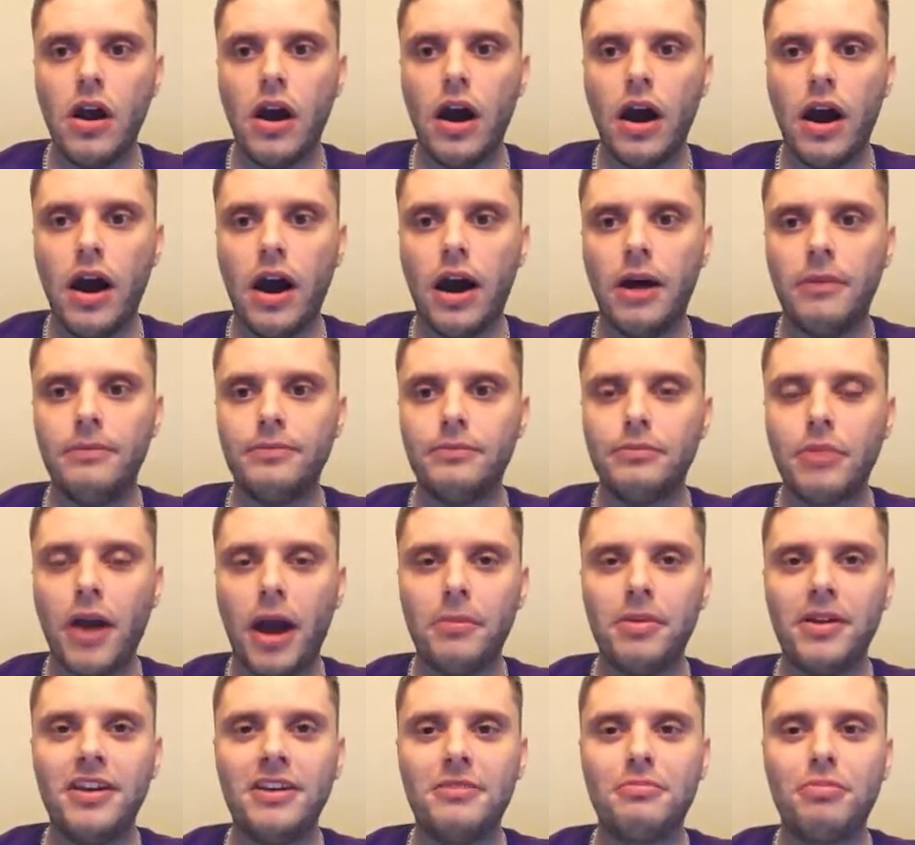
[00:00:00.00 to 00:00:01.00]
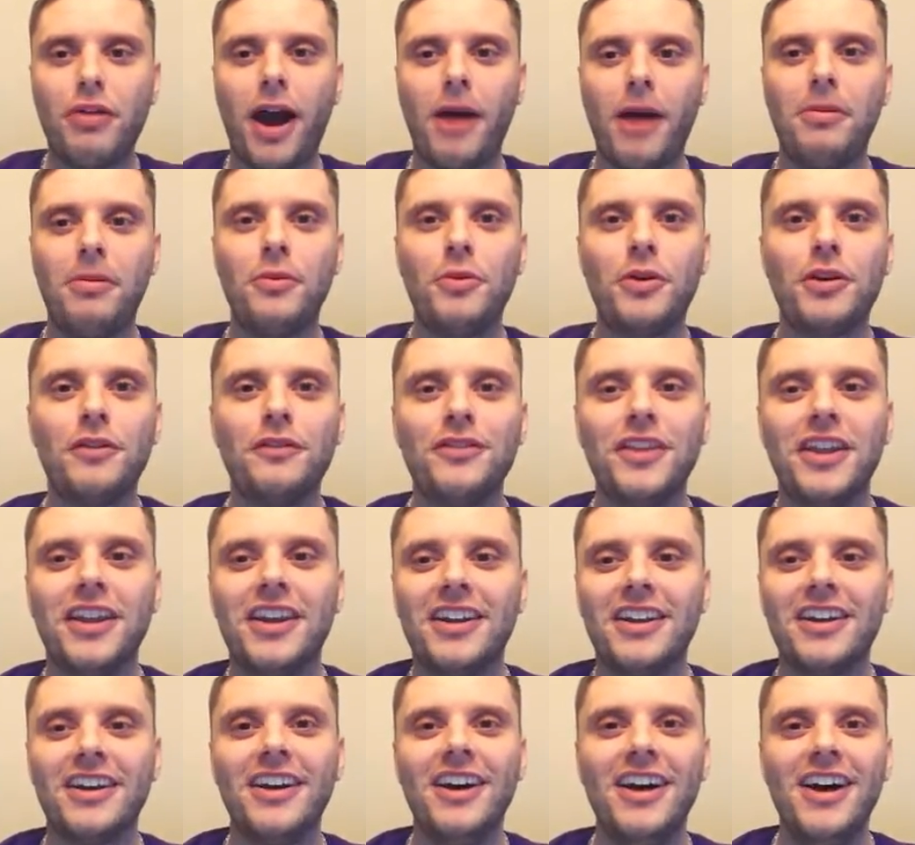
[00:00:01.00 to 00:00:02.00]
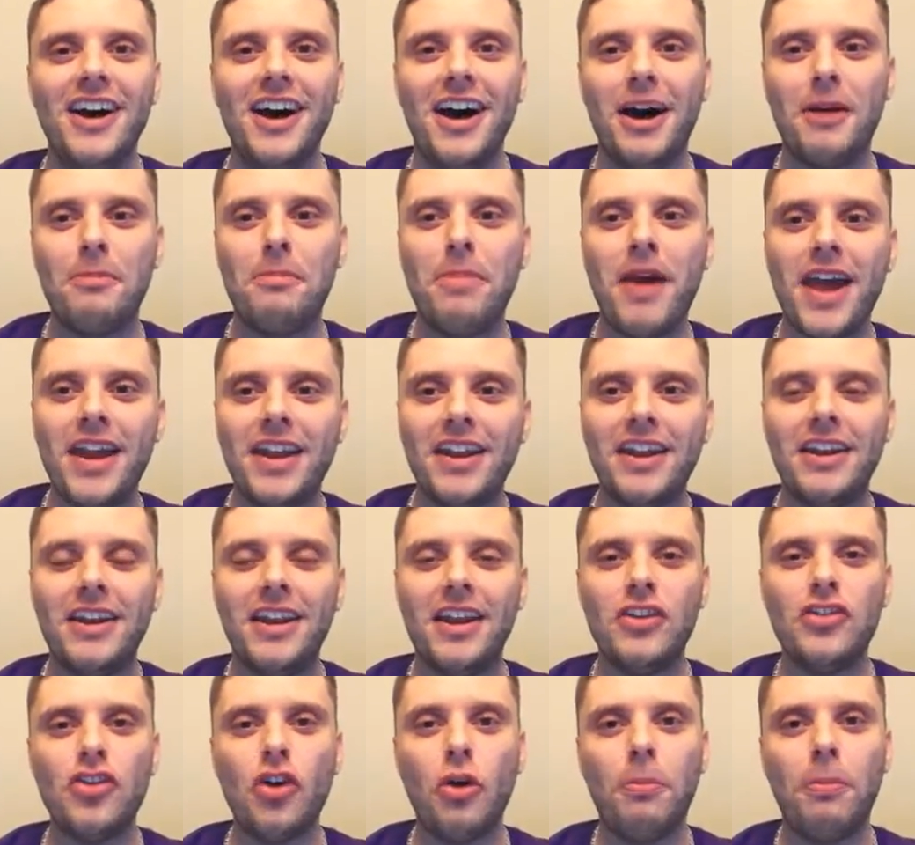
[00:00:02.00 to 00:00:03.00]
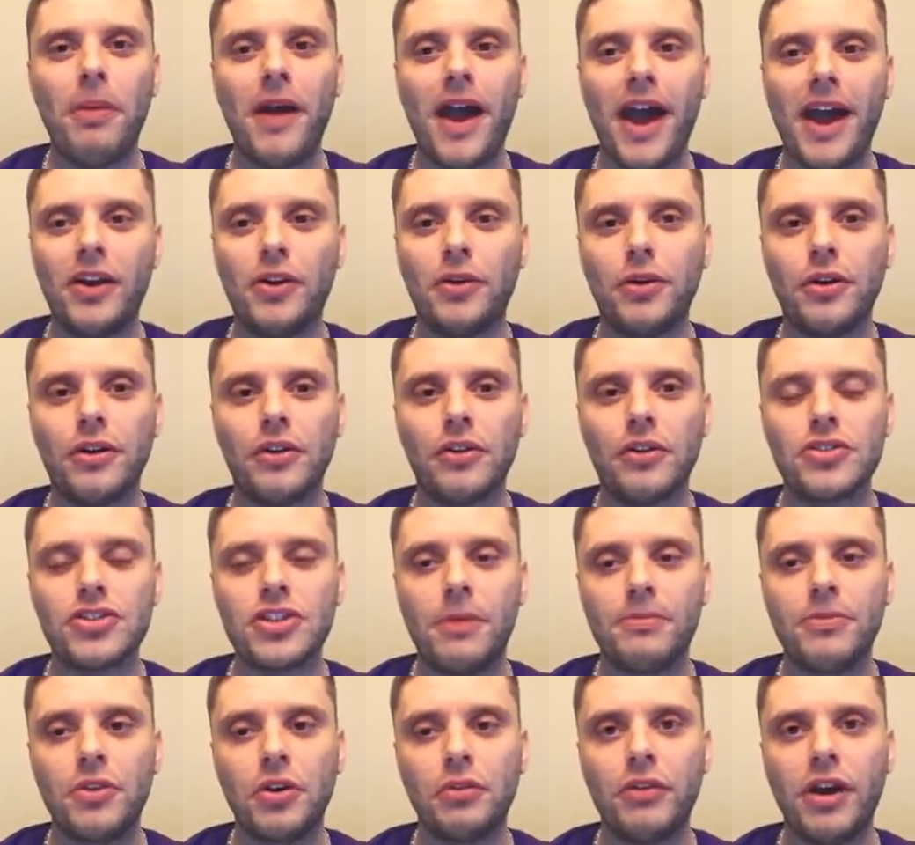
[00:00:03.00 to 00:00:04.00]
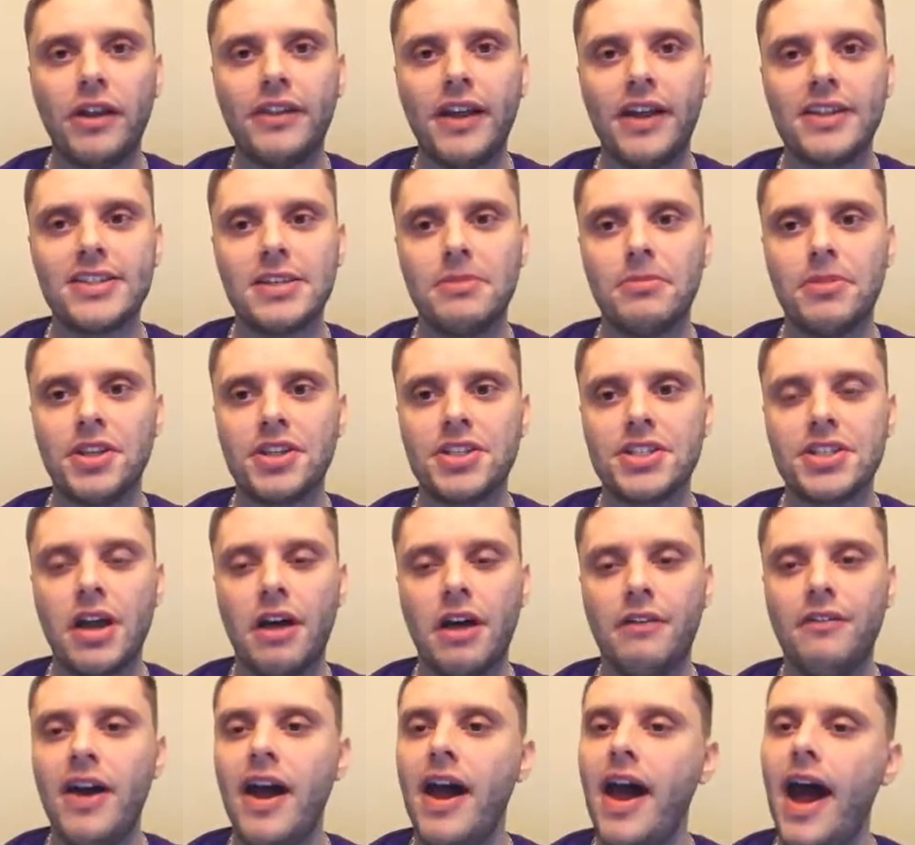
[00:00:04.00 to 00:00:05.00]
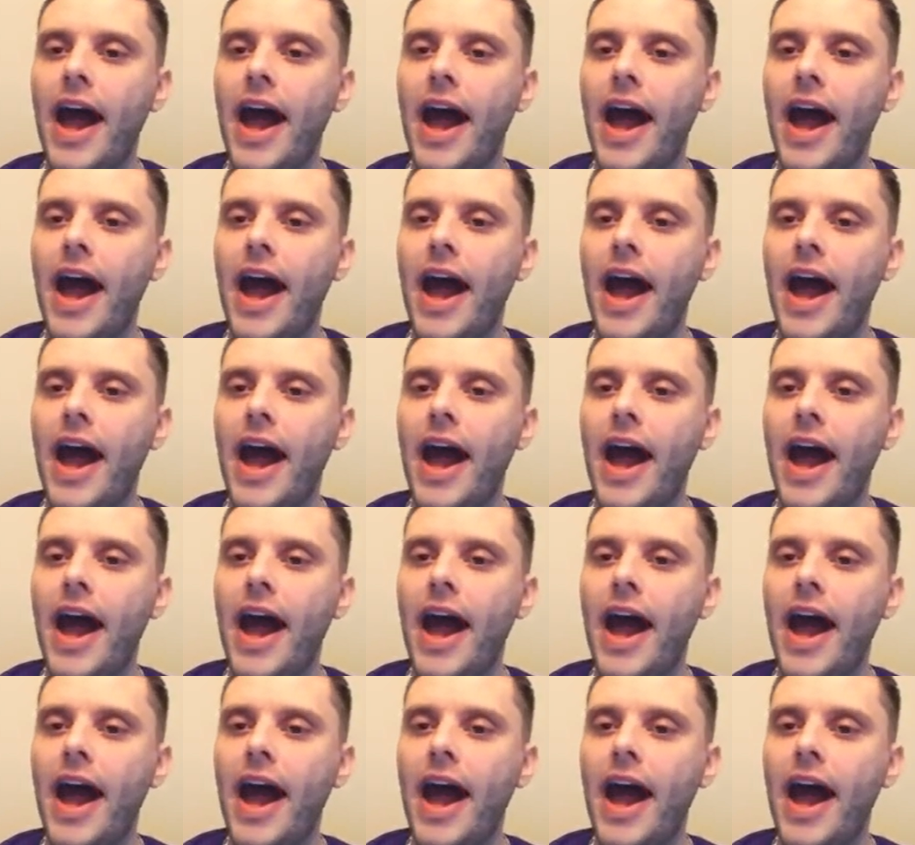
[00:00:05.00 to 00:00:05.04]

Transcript: Probably would have needed a pen and notepad or something to write down some of this stuff.